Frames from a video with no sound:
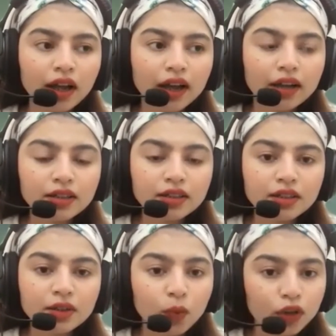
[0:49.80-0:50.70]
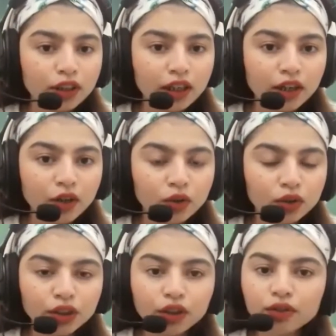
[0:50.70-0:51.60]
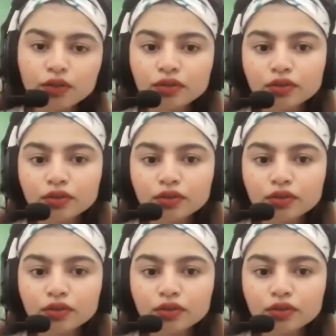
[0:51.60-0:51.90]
And what can I call you?